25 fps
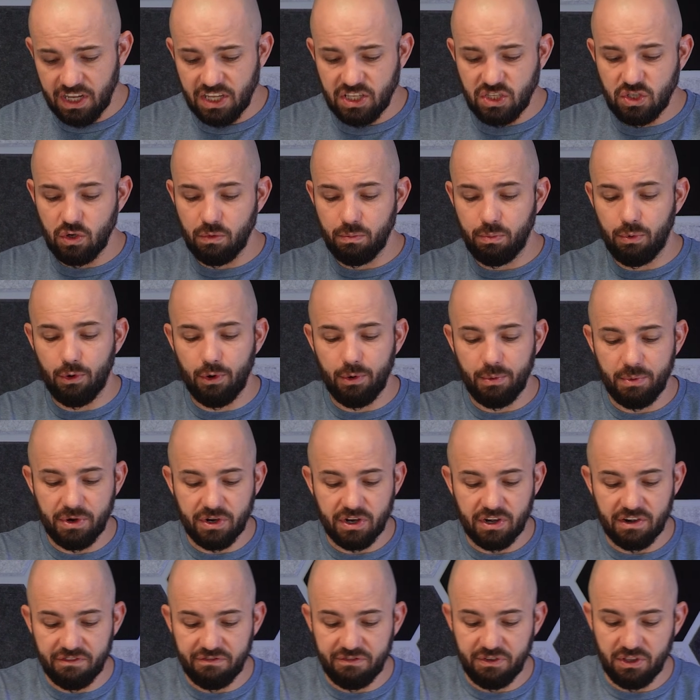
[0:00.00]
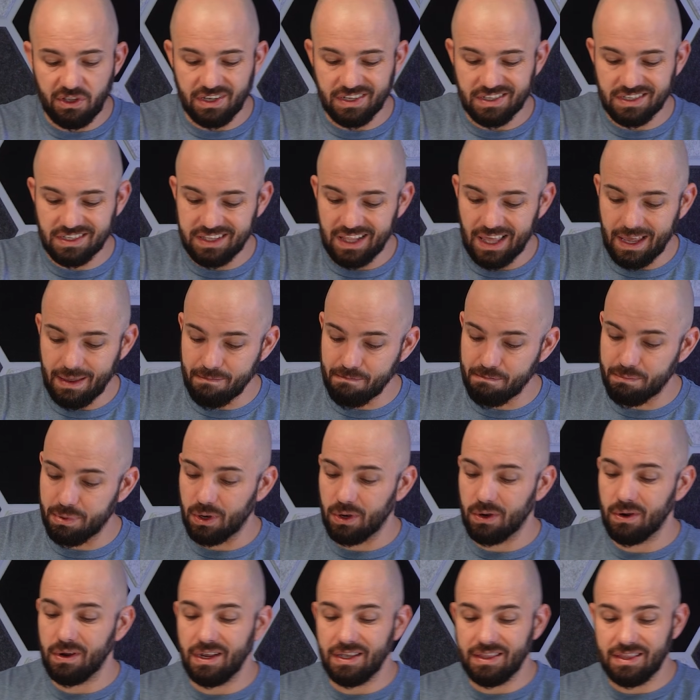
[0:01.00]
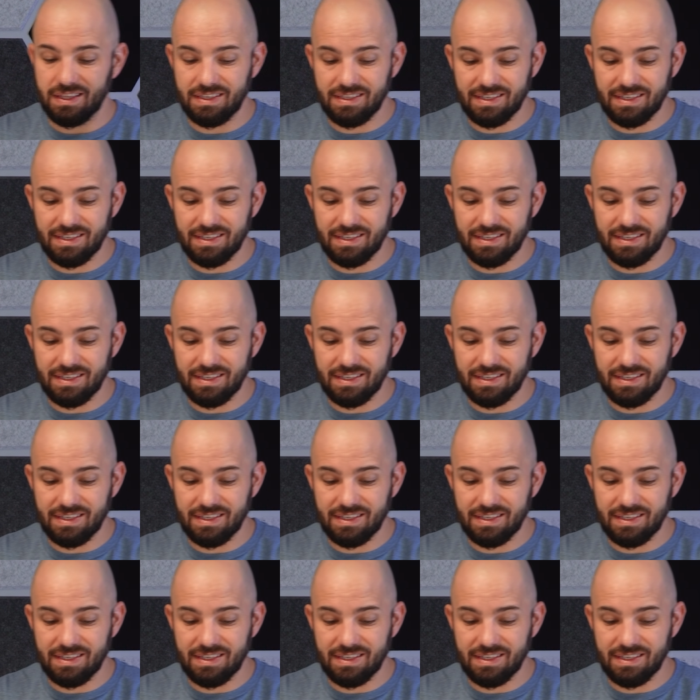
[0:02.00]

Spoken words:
gonna get to a point where you're gonna feel a slight burr at the